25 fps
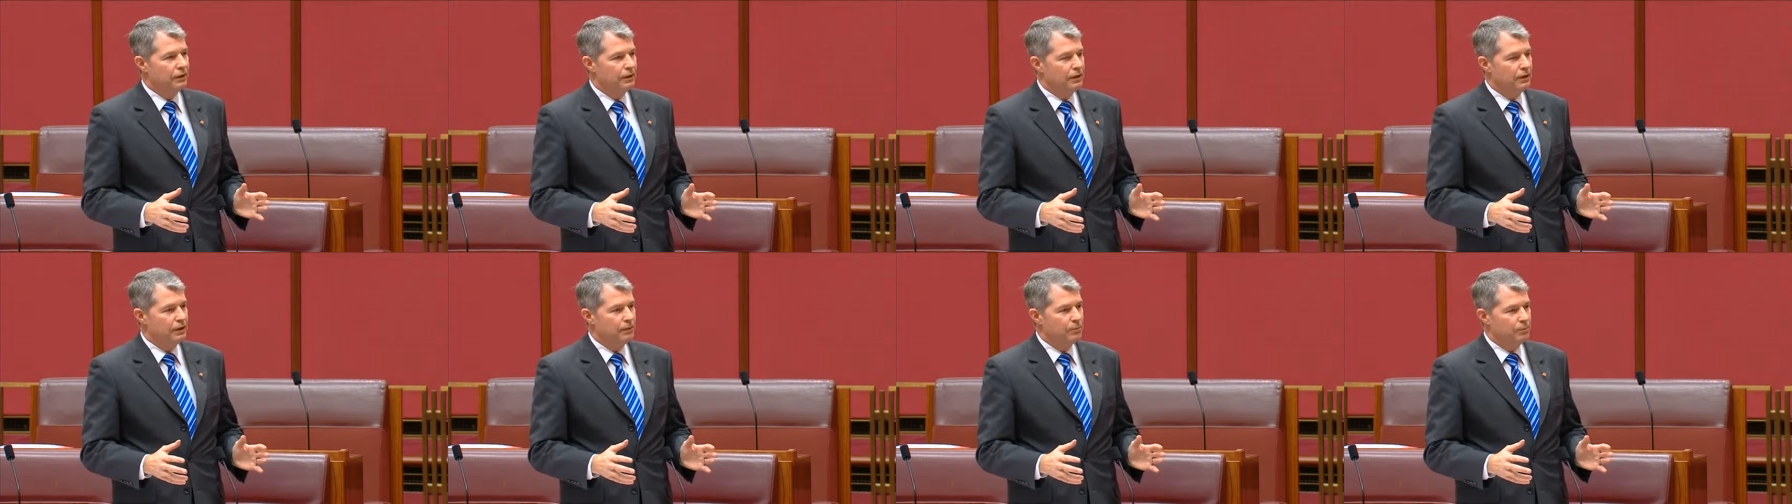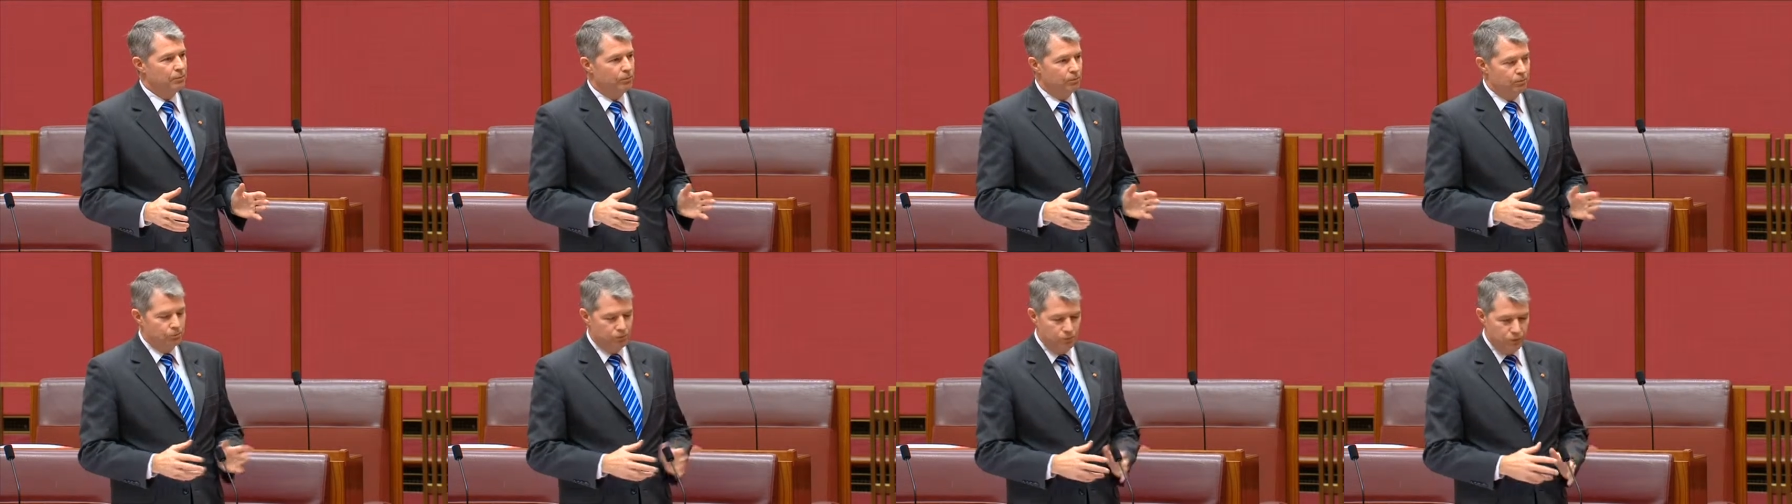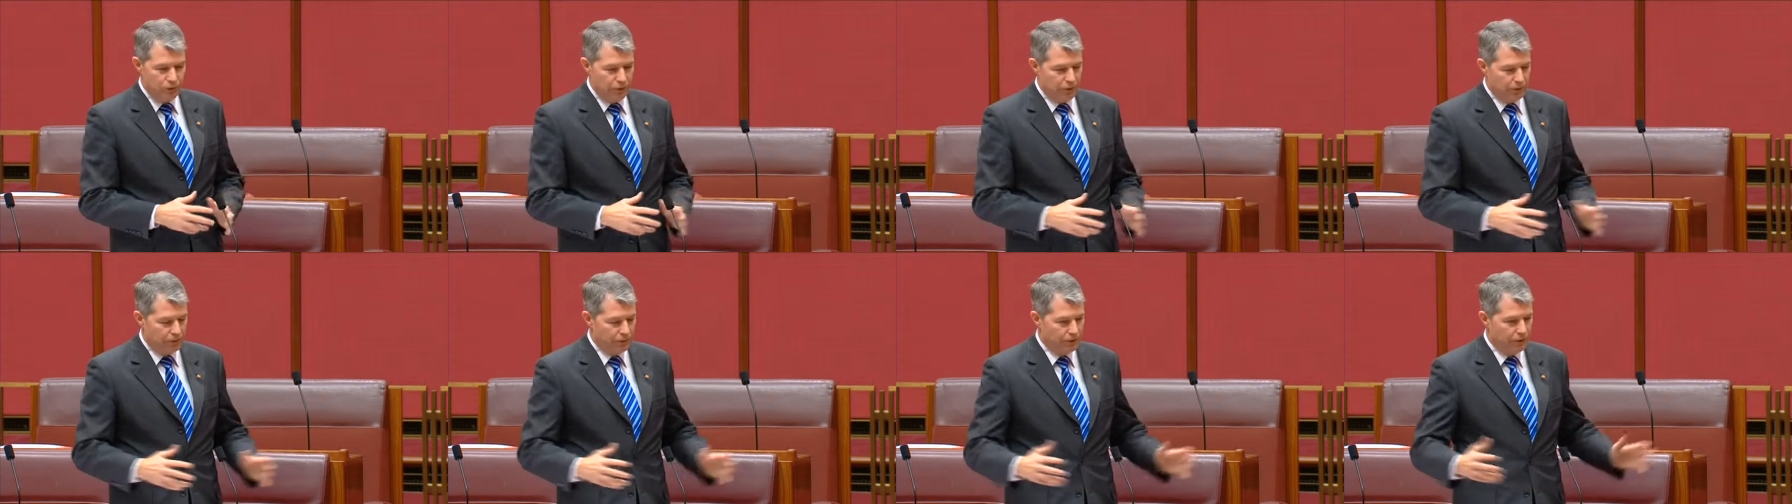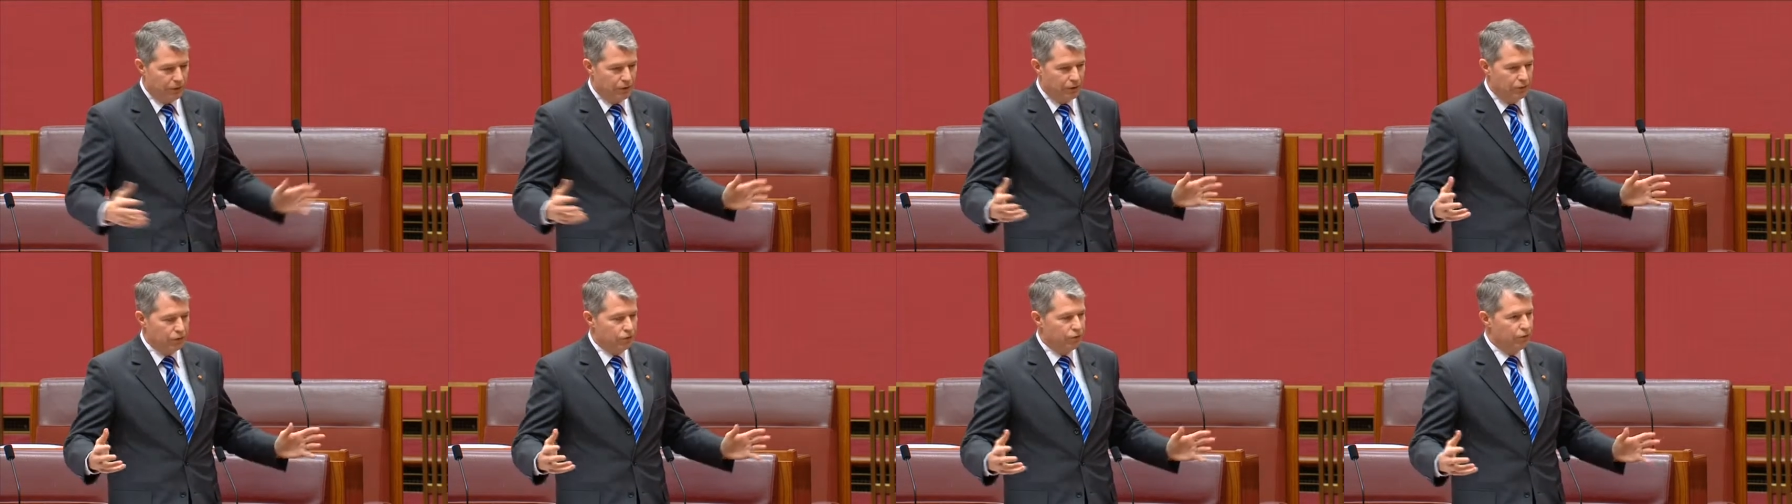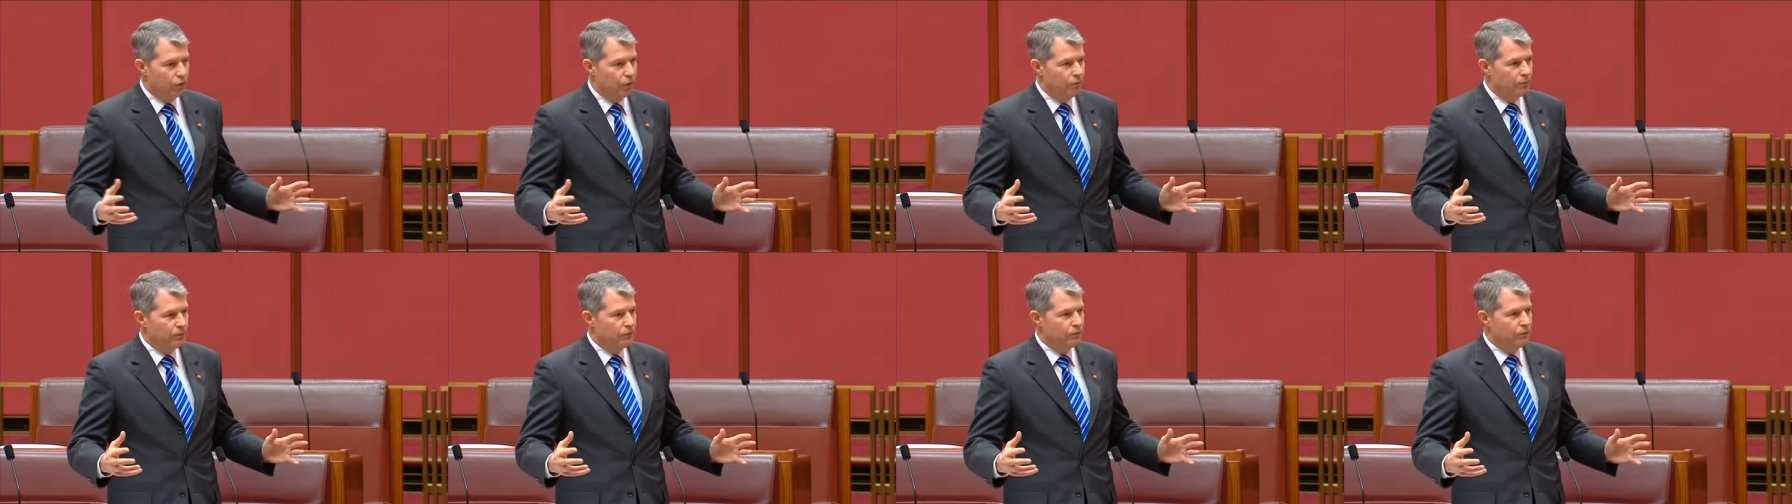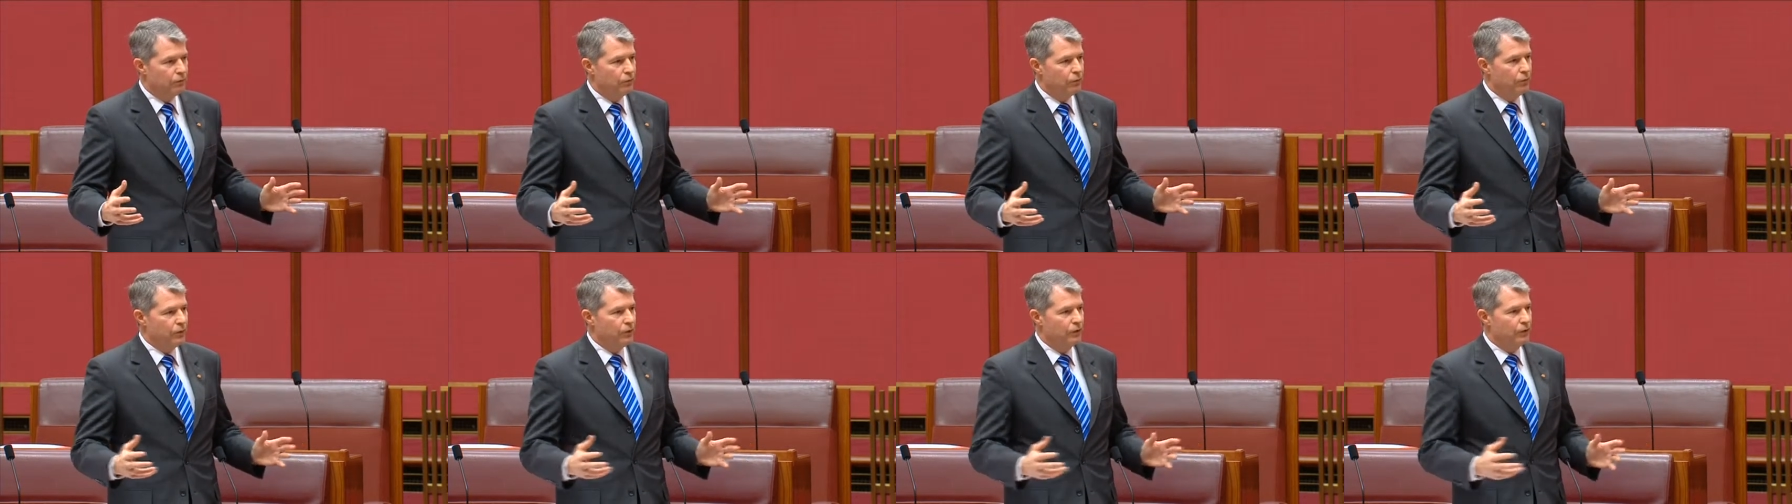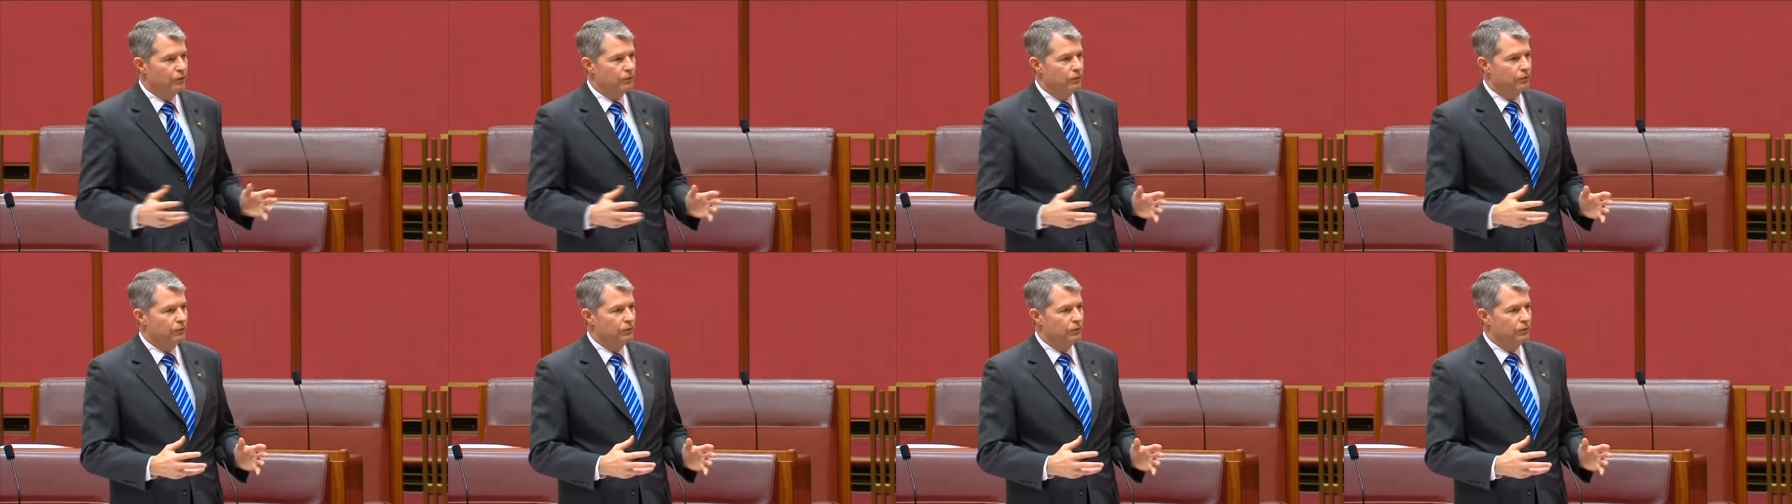he did a thorough job of doing that